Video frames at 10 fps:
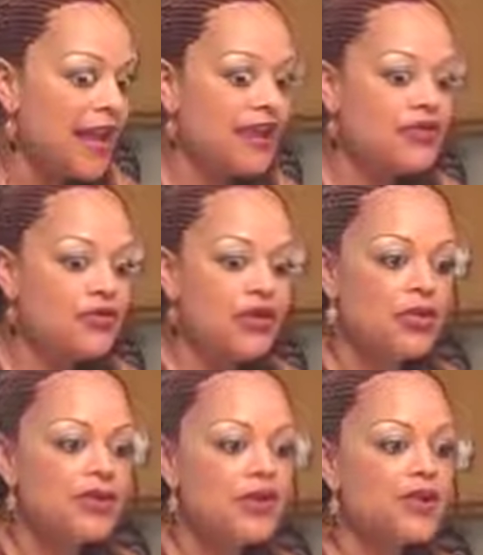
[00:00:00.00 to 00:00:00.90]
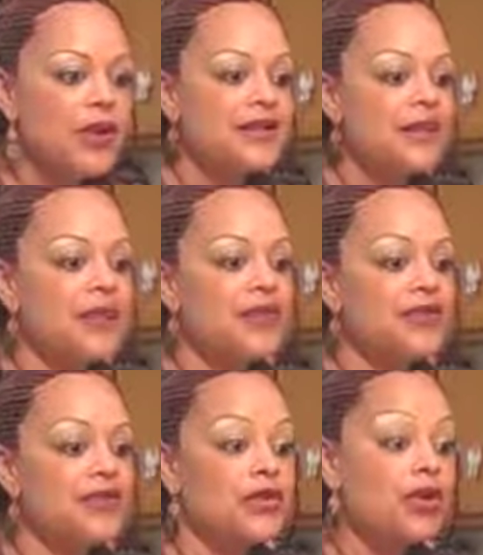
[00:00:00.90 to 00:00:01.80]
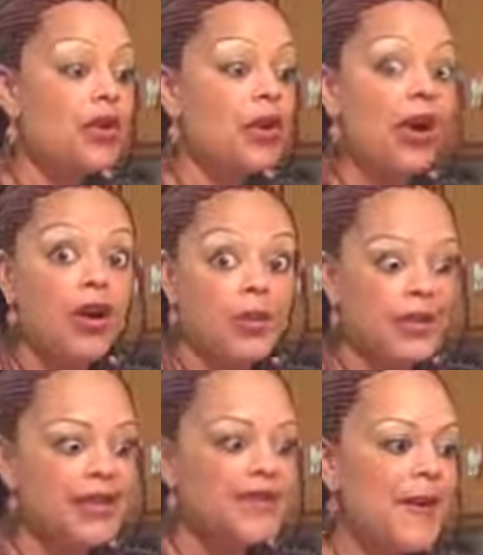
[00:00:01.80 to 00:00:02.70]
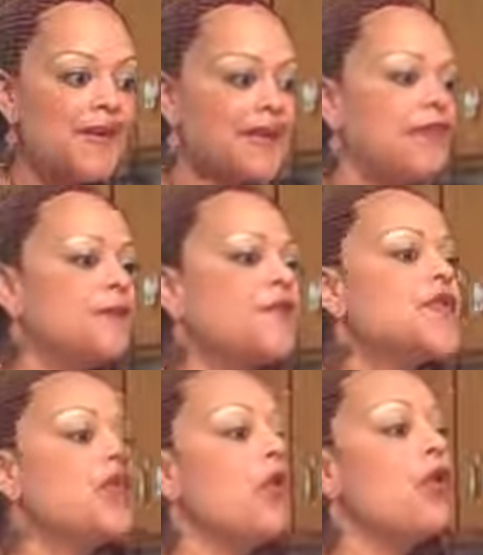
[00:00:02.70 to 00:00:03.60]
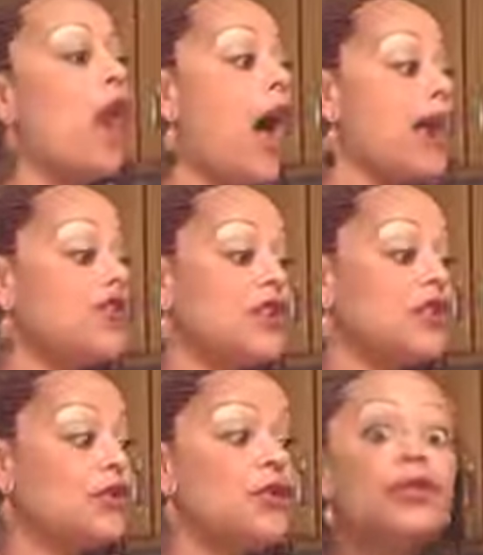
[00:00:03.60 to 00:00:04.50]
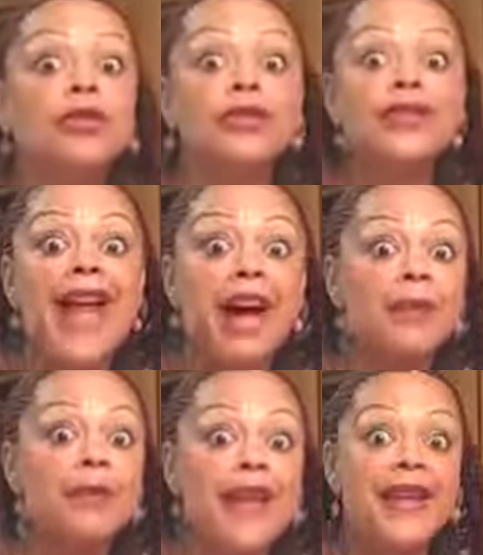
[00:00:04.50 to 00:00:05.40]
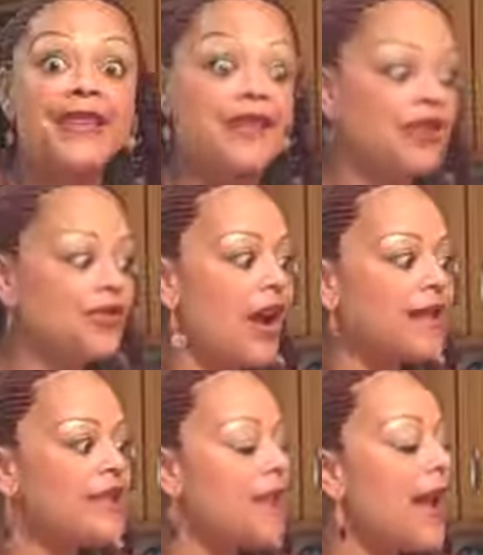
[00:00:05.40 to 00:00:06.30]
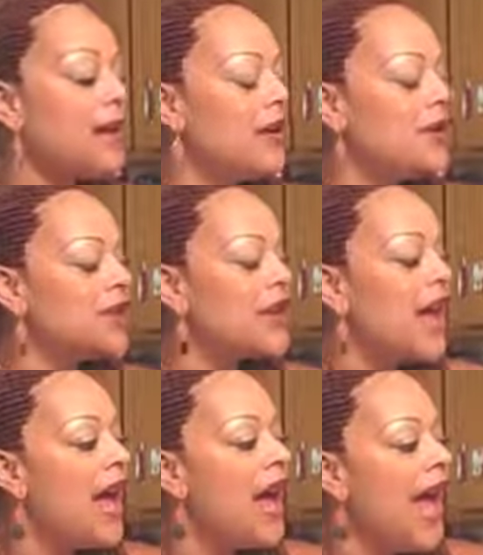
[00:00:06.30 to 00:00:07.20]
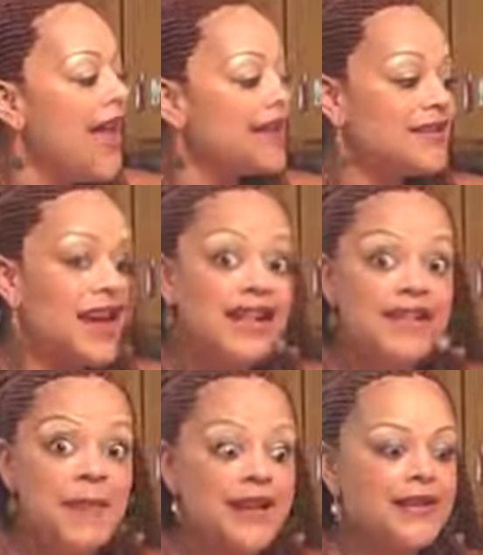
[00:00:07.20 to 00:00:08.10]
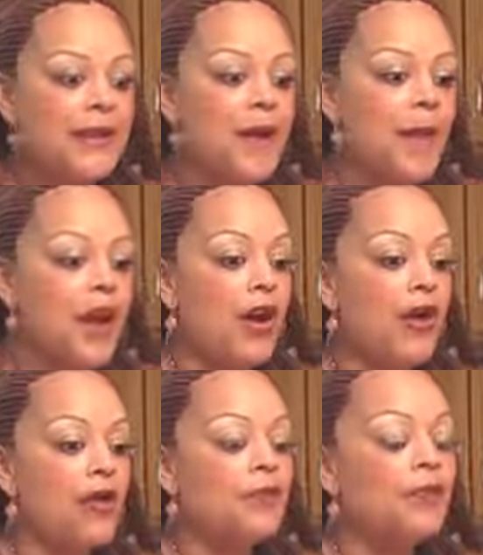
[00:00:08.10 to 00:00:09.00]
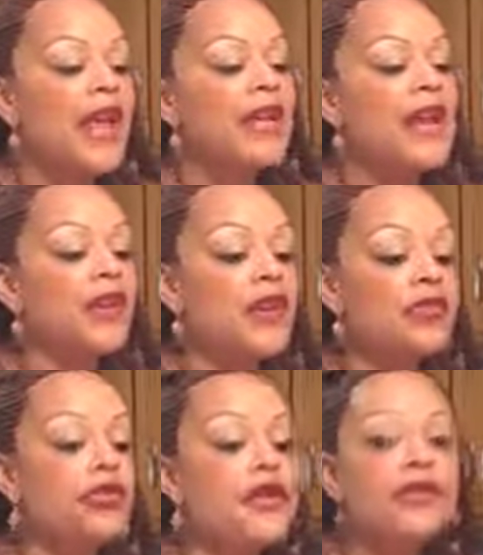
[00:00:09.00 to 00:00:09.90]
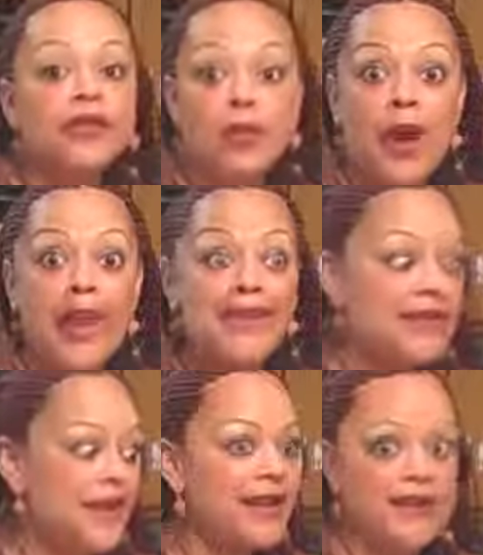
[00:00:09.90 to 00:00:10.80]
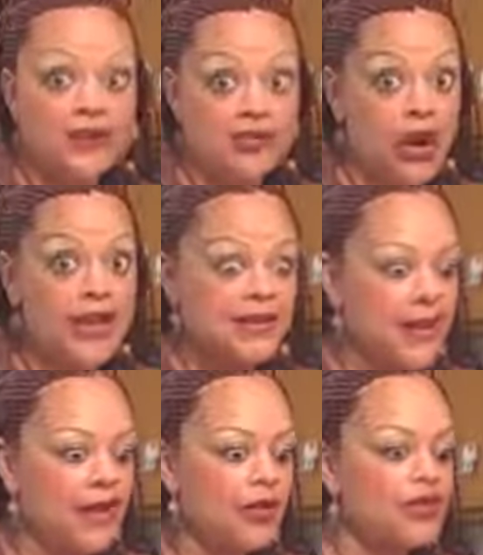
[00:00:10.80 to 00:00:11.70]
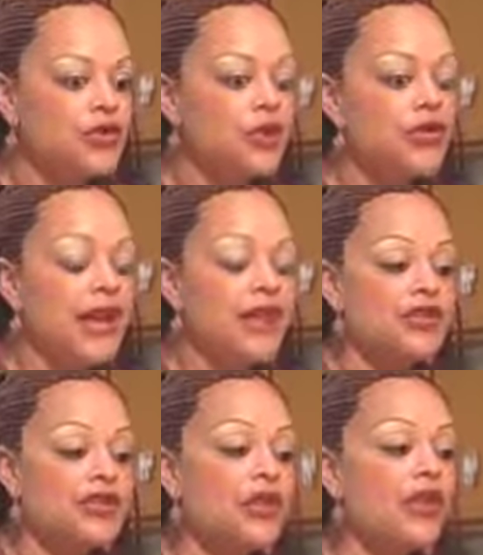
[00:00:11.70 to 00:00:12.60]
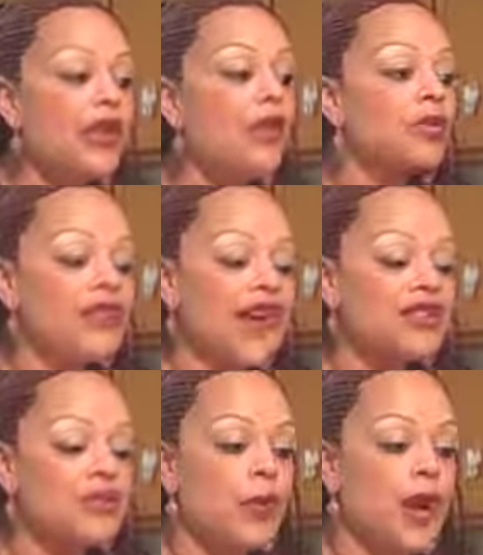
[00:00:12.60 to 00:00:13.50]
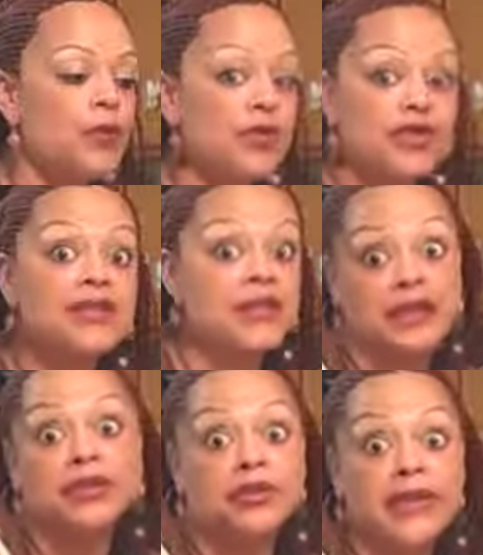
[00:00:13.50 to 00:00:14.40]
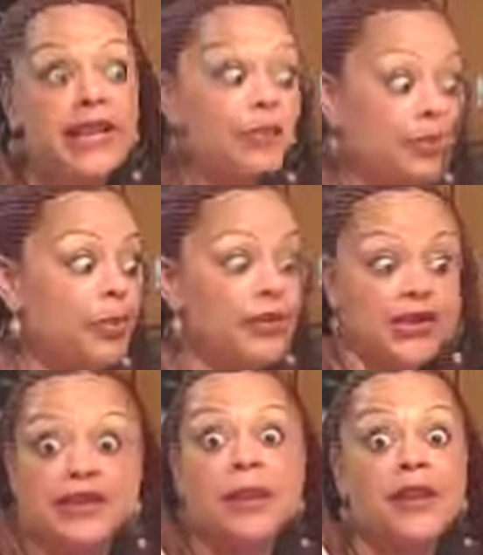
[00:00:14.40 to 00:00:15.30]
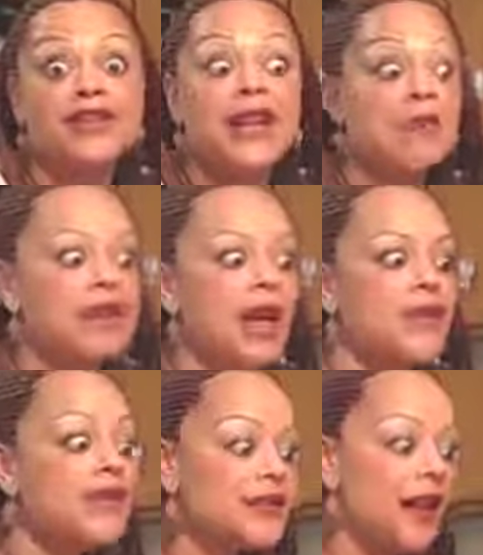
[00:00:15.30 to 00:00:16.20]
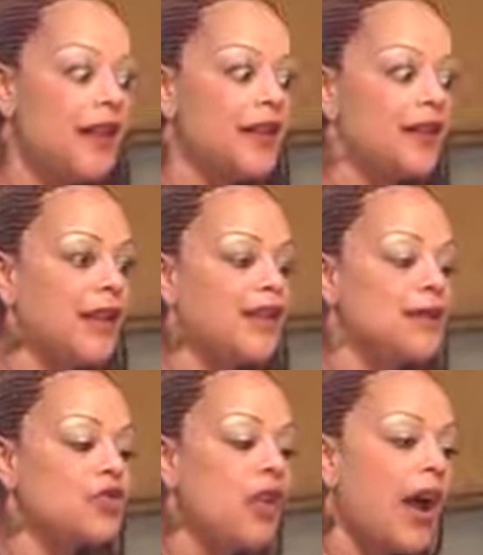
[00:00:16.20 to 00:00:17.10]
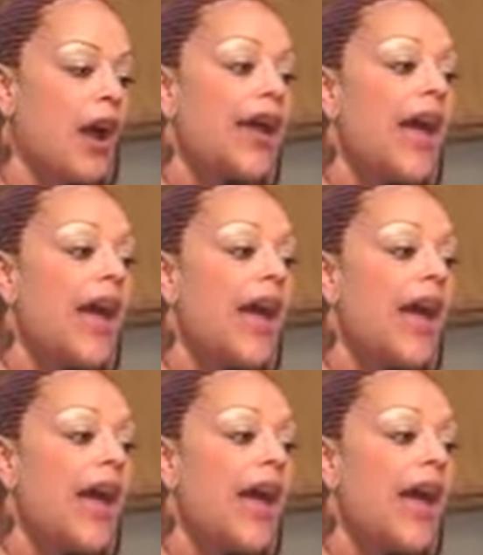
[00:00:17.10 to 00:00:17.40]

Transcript: as you know, sun-dried tomatoes in the store are really expensive. So I just Googled how to make sun-dried tomatoes and decided to make some on my own. Now, there are 3 different ways to make sun-dried tomatoes. You can do it the old-fashioned way, which is literally put the tomatoes outside in the sun and let them dry.